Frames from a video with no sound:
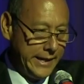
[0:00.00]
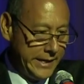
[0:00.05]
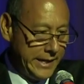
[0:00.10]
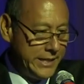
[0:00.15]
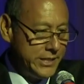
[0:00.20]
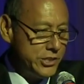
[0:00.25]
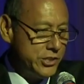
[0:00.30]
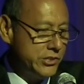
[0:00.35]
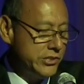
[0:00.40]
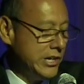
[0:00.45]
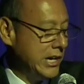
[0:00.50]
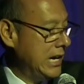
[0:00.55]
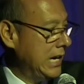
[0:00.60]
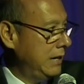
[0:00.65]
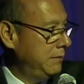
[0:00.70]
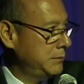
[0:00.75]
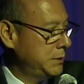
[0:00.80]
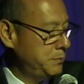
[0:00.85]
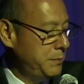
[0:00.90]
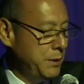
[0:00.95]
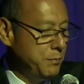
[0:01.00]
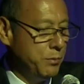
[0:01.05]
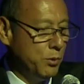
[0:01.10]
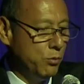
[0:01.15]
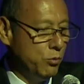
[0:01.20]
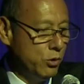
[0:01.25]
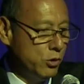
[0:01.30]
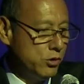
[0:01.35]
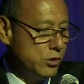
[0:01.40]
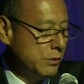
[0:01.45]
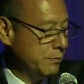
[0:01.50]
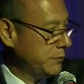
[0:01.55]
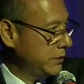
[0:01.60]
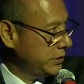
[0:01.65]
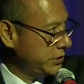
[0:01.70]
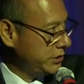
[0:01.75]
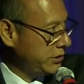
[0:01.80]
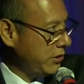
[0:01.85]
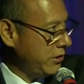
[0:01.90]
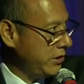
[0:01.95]
In ancient times, people worshiped
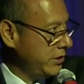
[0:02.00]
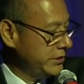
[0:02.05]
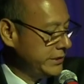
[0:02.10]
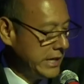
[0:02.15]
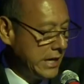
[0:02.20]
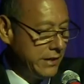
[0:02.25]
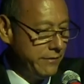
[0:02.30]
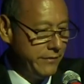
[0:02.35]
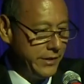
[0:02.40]
the stars